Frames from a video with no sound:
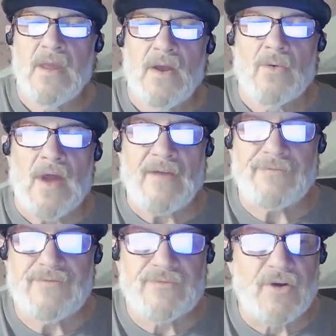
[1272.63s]
Right,
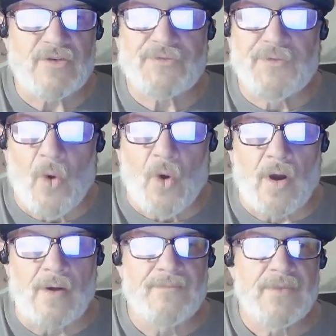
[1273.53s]
verse
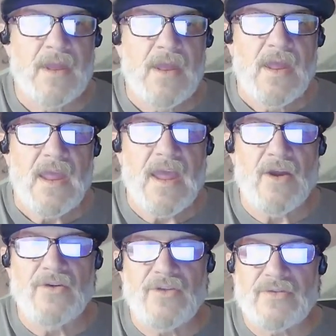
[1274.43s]
four
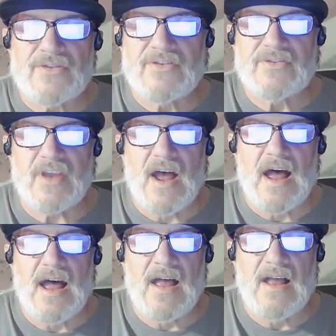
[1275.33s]
introduces
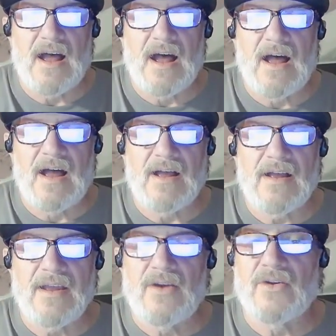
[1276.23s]
uh, uh,
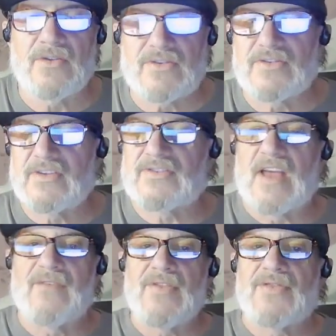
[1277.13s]
introduces the
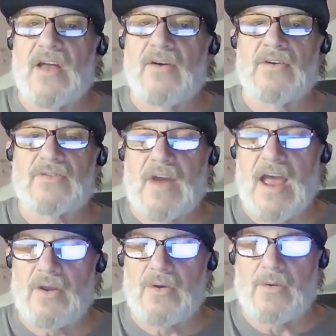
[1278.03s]
seven thunders,
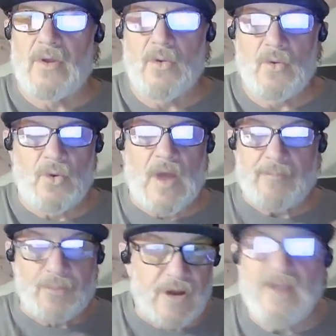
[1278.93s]
right? Who would who
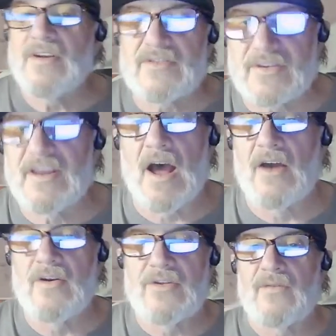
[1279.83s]
had previously
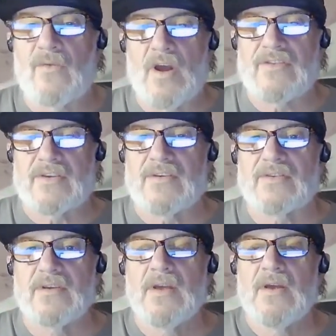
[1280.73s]
uttered their
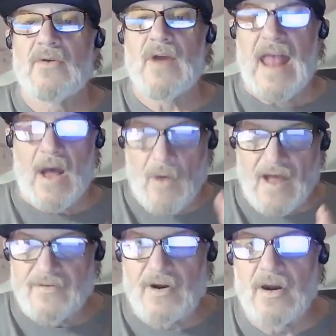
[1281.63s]
voices, right?
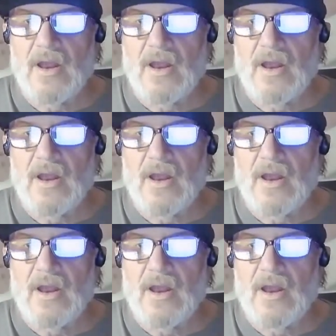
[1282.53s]
However,